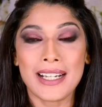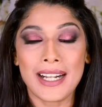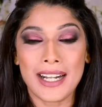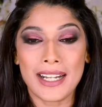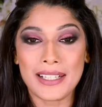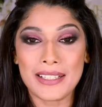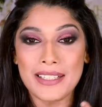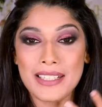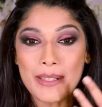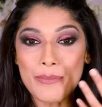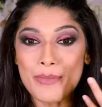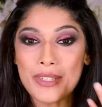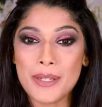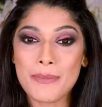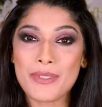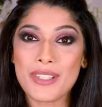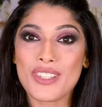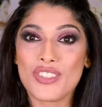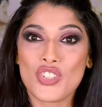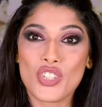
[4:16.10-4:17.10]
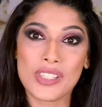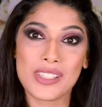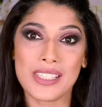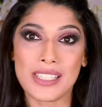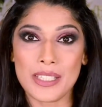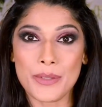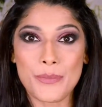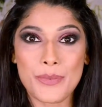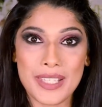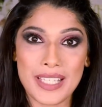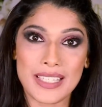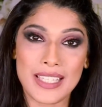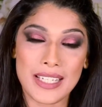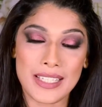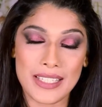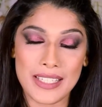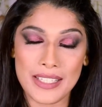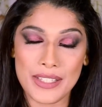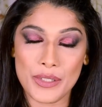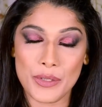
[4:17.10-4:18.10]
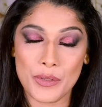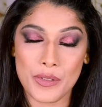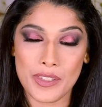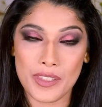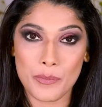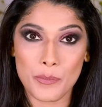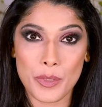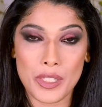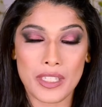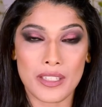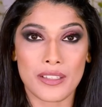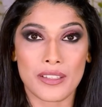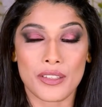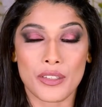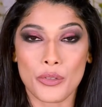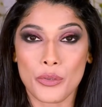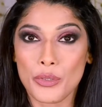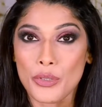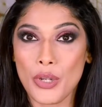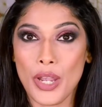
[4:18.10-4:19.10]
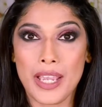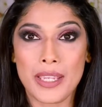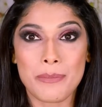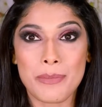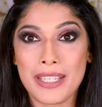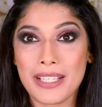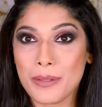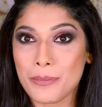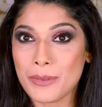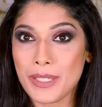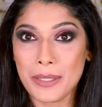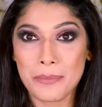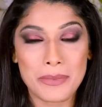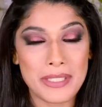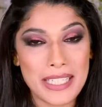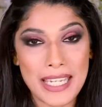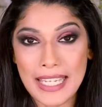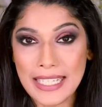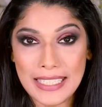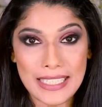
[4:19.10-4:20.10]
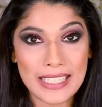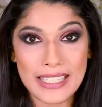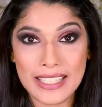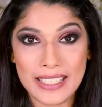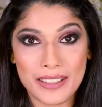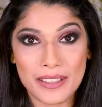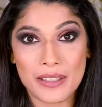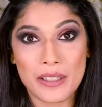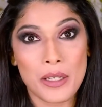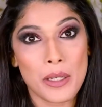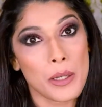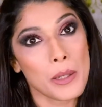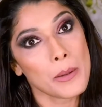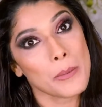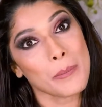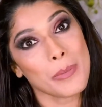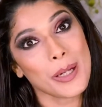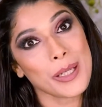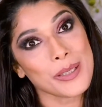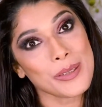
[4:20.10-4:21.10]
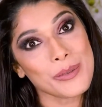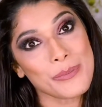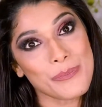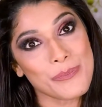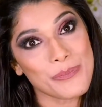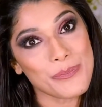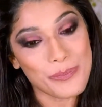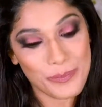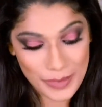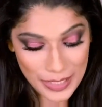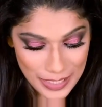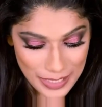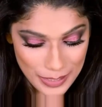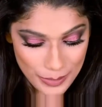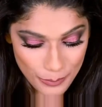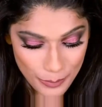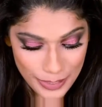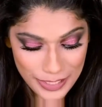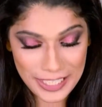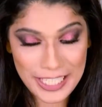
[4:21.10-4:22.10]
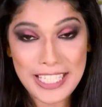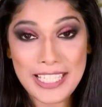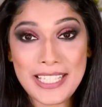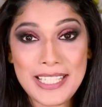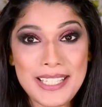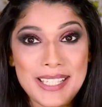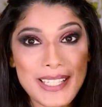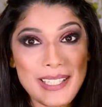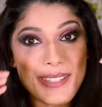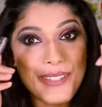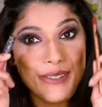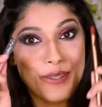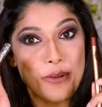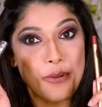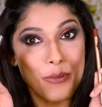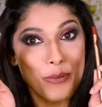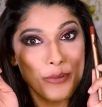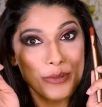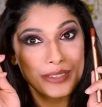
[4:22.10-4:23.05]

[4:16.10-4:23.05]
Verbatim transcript: Uh, sometimes it's just the lipstick that needs to speak. You know, your eye makeup can be anything, but it is what it is. So